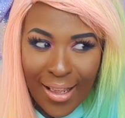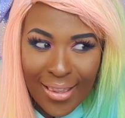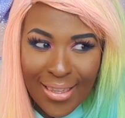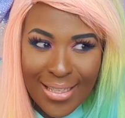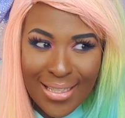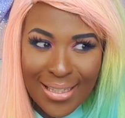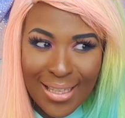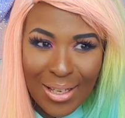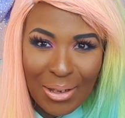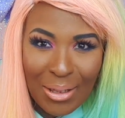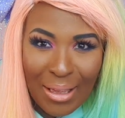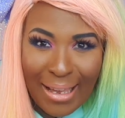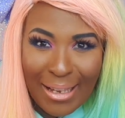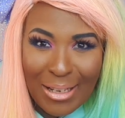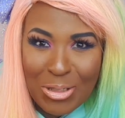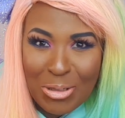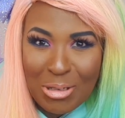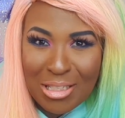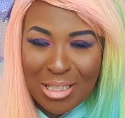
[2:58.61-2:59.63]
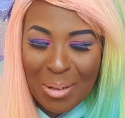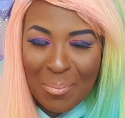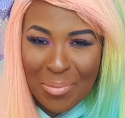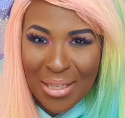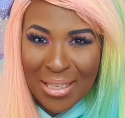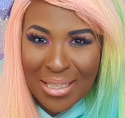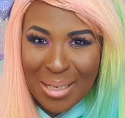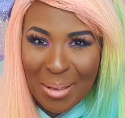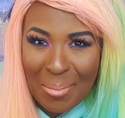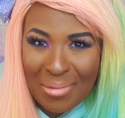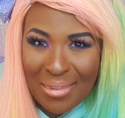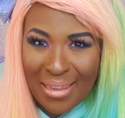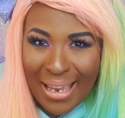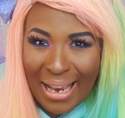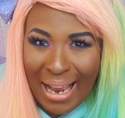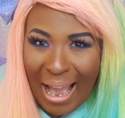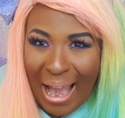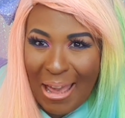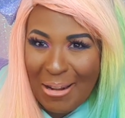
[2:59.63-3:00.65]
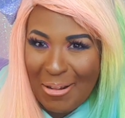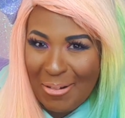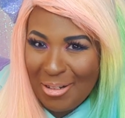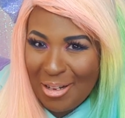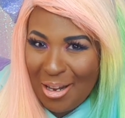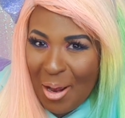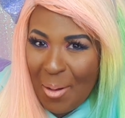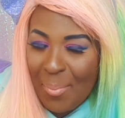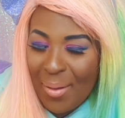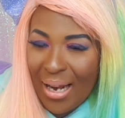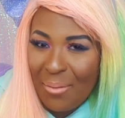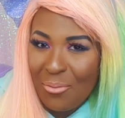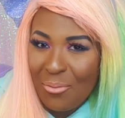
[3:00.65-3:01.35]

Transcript: this little extra something. I don't know, but I'm